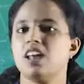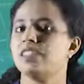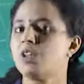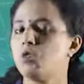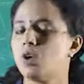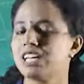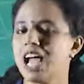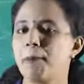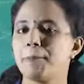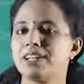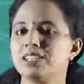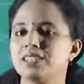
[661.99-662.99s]
Then what
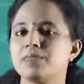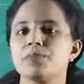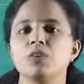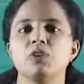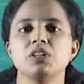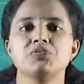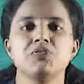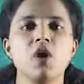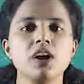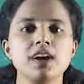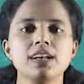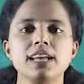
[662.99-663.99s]
happens? When the
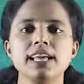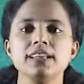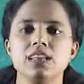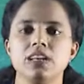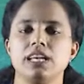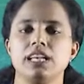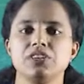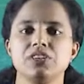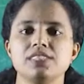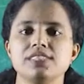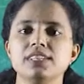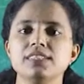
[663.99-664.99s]
focal length
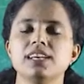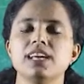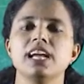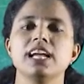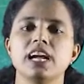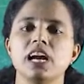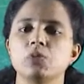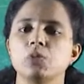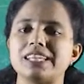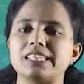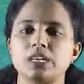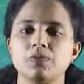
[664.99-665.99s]
increases,
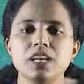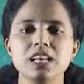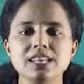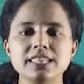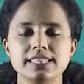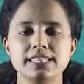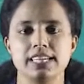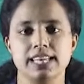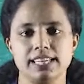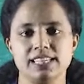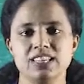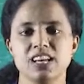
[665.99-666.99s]
curvature will
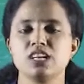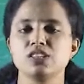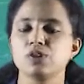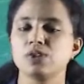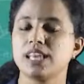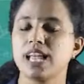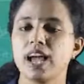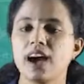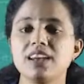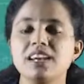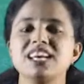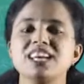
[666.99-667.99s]
decrease. So they
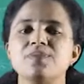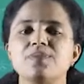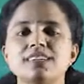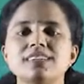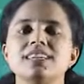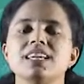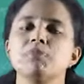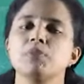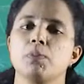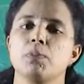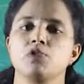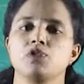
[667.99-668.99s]
are inversely
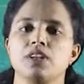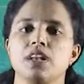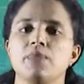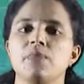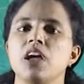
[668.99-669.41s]
proportional.